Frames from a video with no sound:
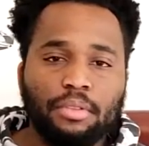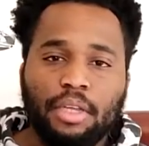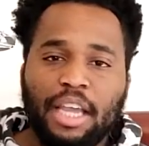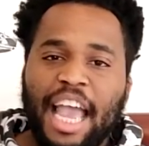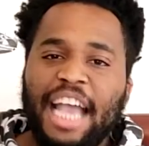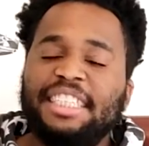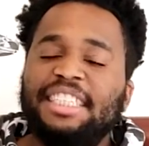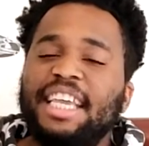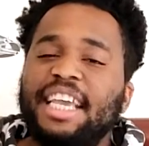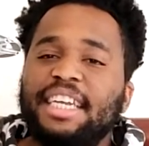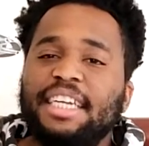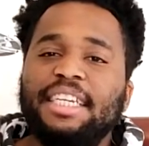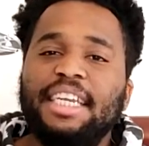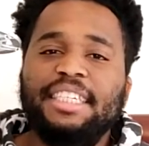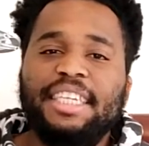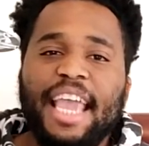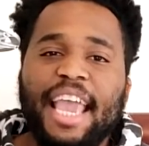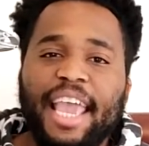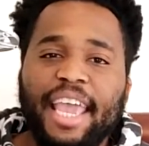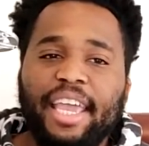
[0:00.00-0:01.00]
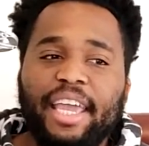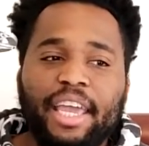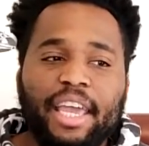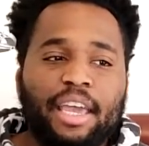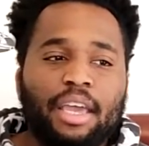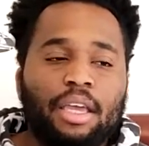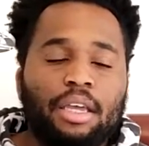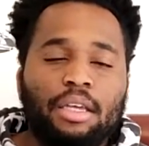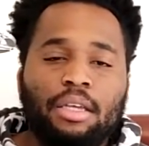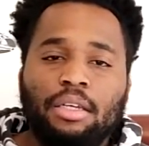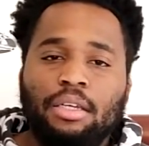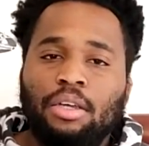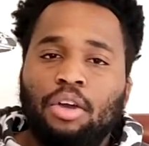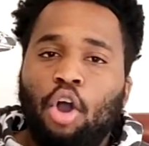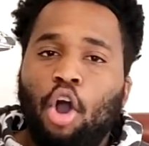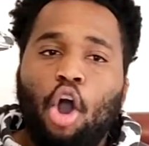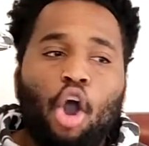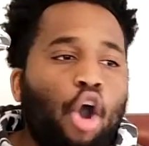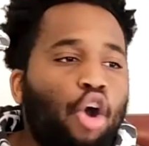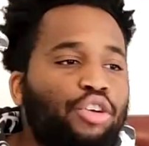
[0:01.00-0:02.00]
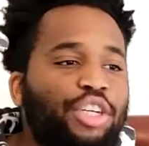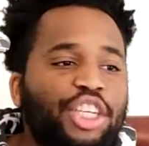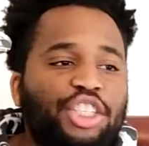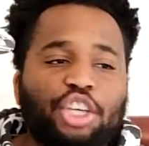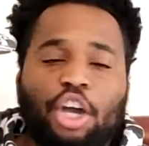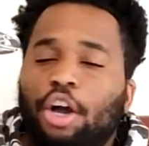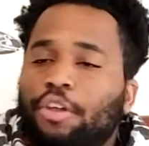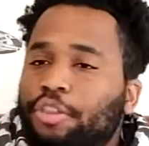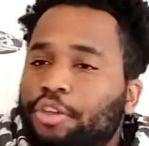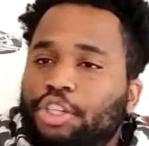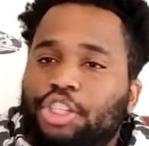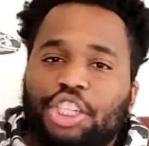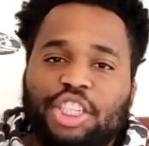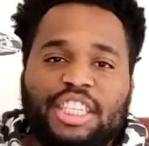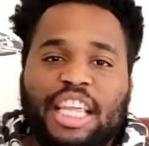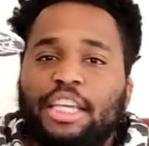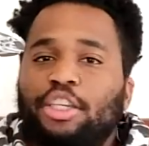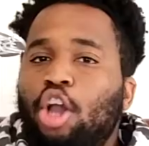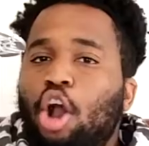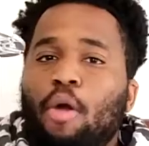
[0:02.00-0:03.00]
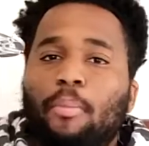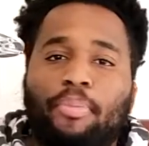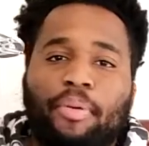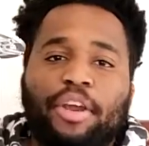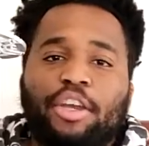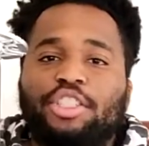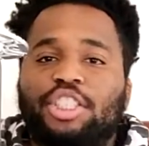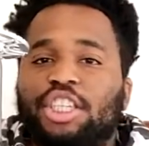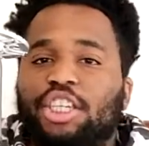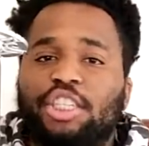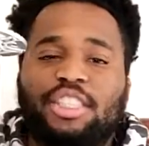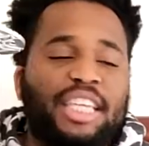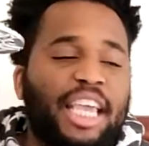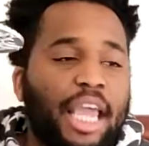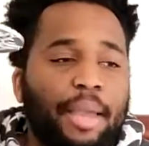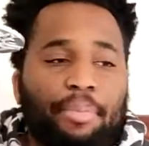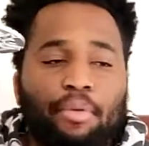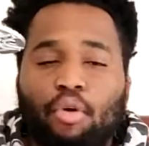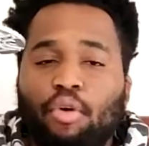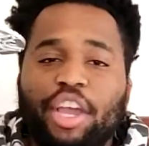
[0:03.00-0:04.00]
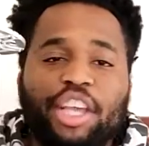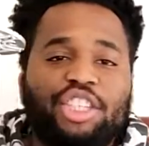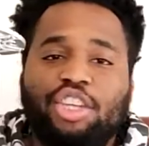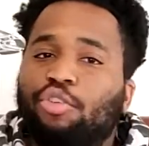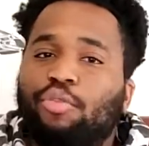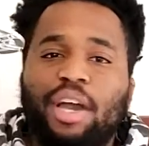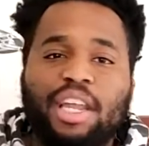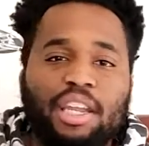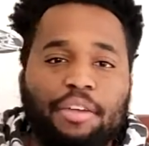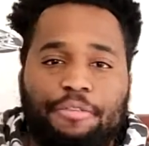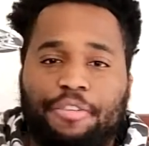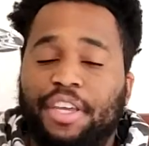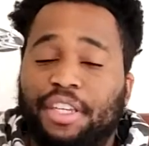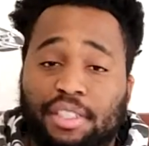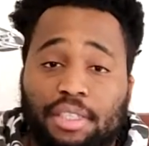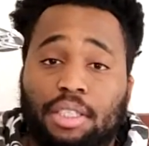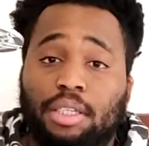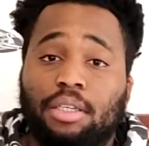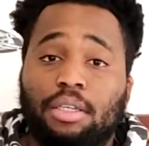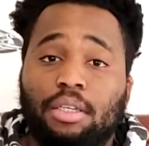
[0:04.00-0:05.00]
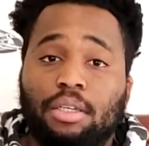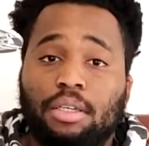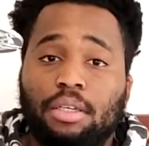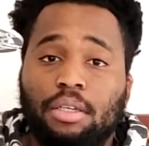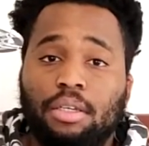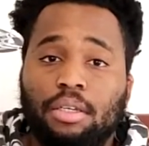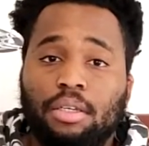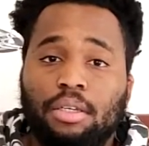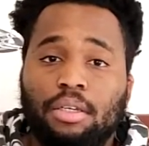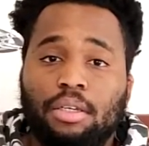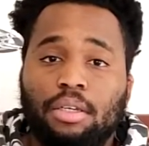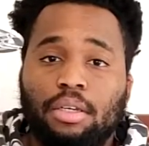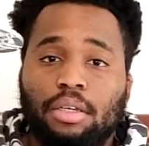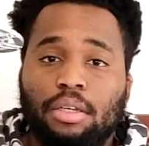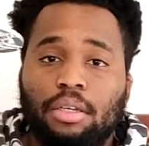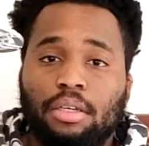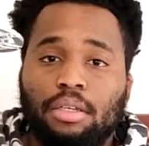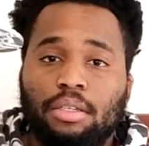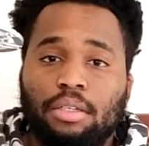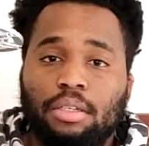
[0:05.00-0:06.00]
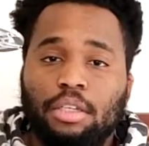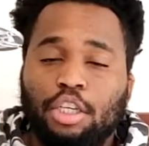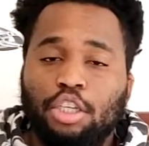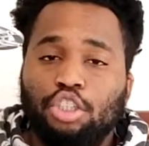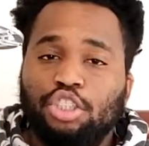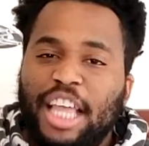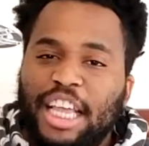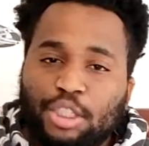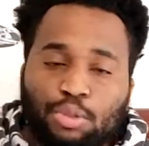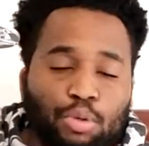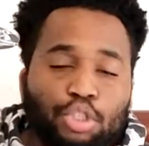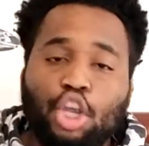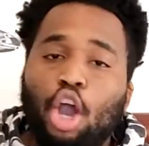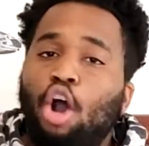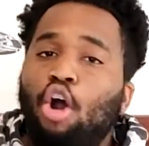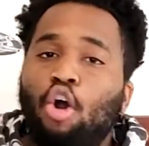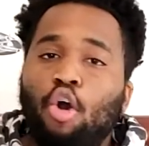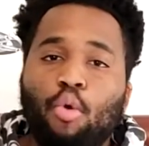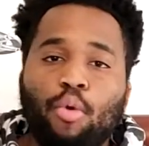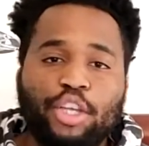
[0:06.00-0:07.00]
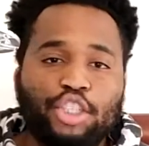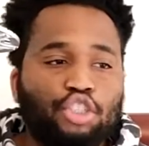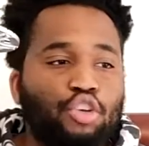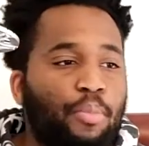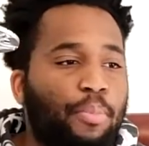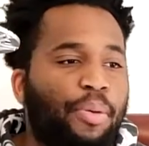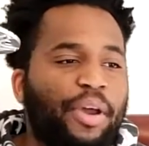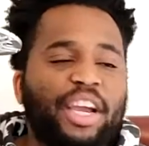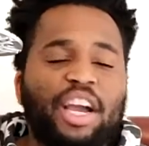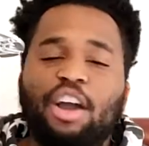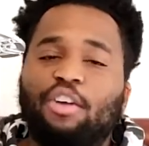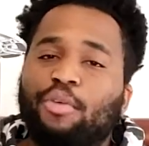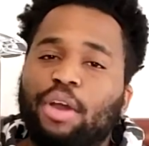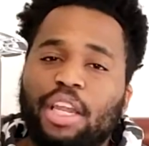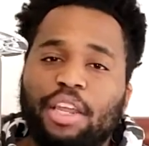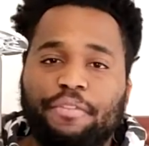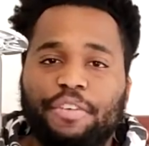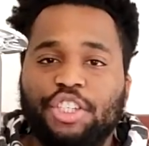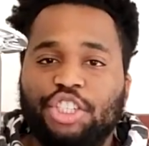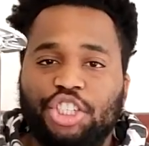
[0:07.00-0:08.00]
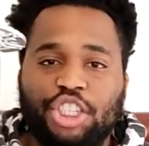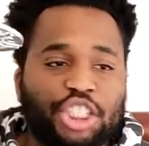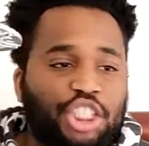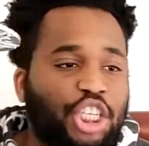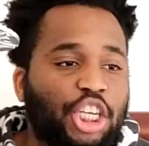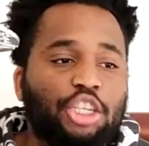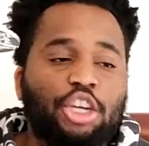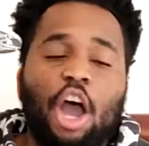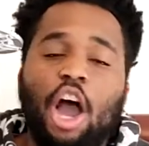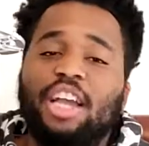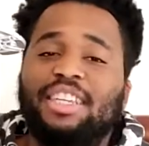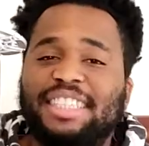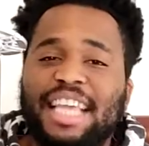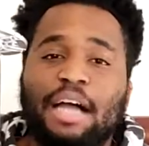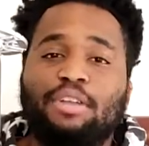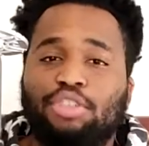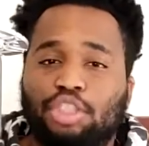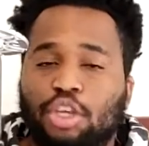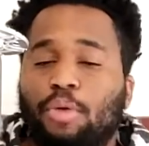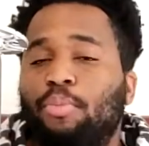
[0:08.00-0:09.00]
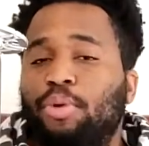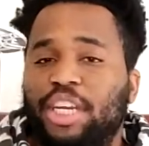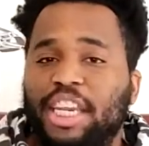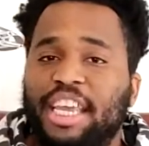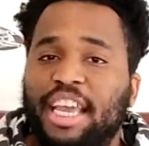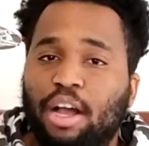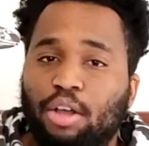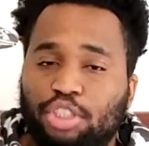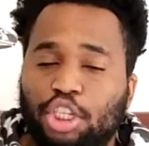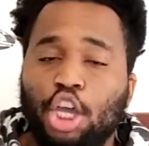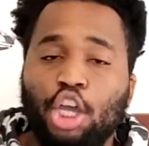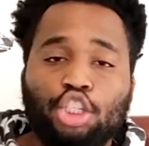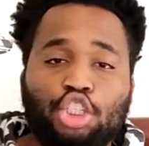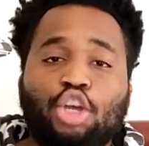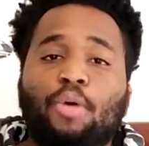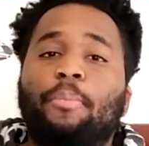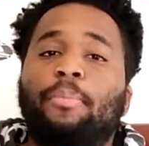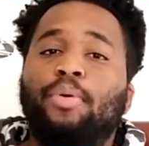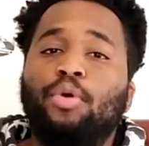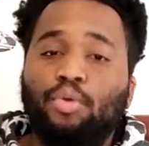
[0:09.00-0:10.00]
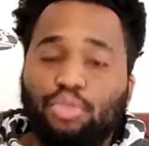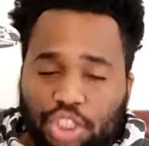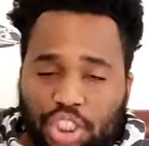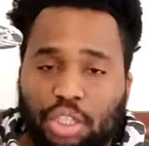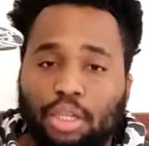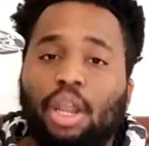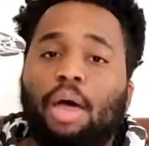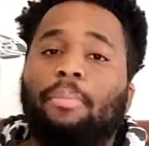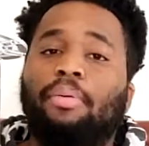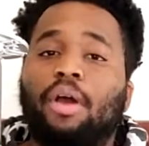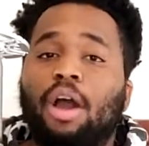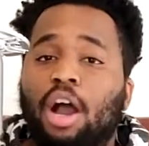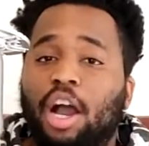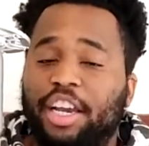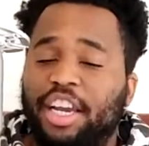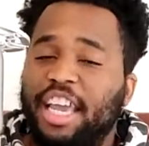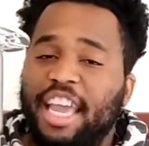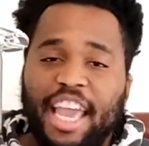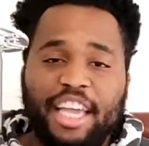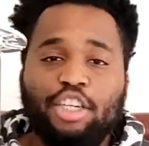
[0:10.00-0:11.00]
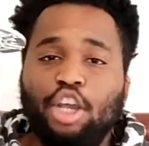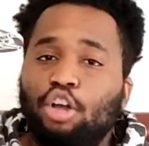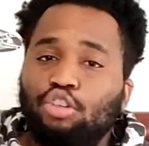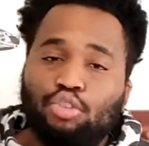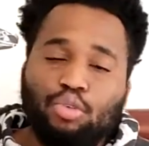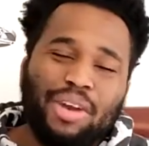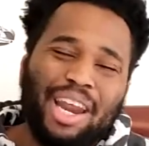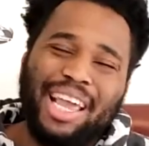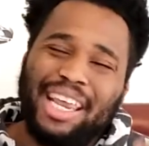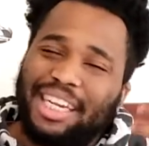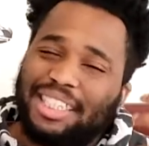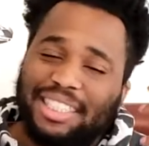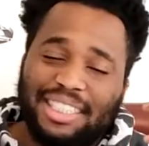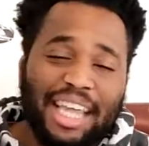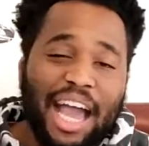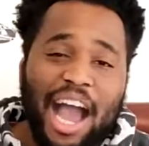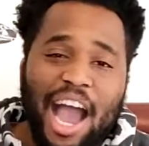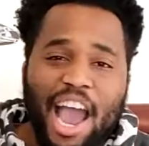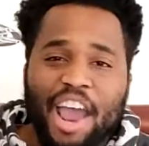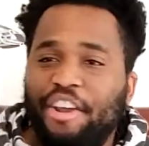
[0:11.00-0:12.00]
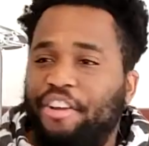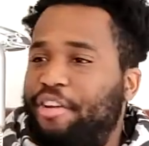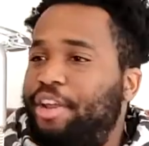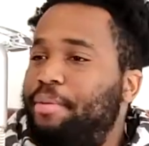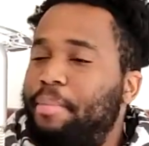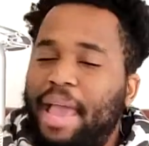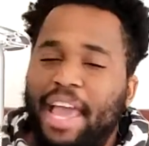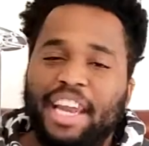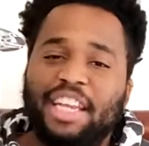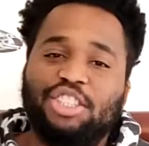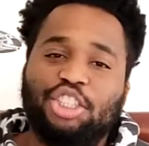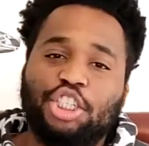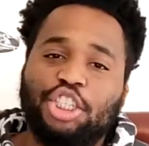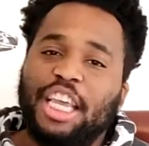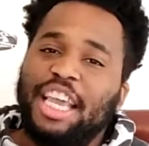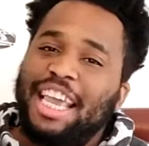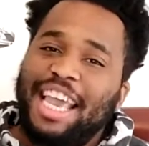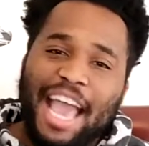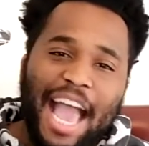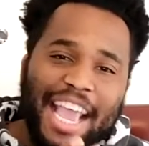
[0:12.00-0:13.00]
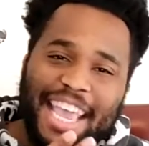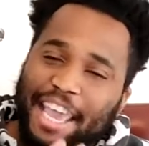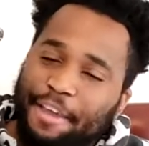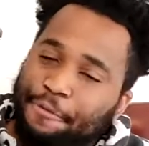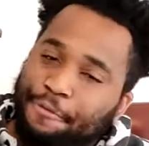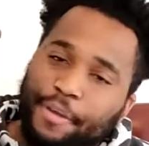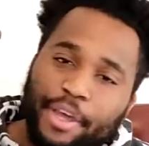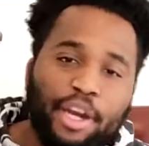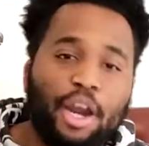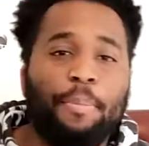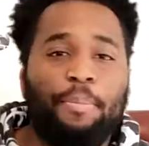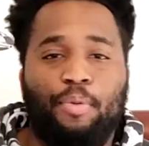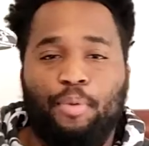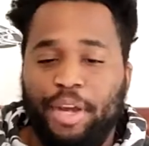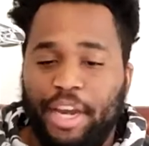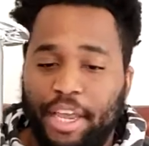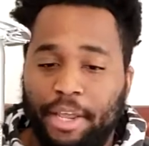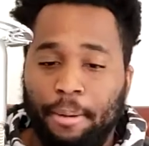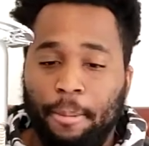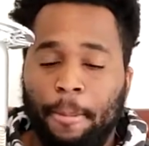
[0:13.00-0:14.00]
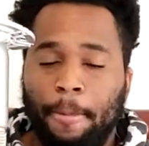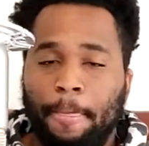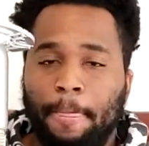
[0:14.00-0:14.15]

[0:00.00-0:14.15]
at the end of the day, all these other shit that y'all bring to the table is irrelevant. That's what y'all always do. Bring irrelevant shit to knock down somebody else to boost LeBron. And y'all do that, and it's tiring, man. It's just, I get fed up with it.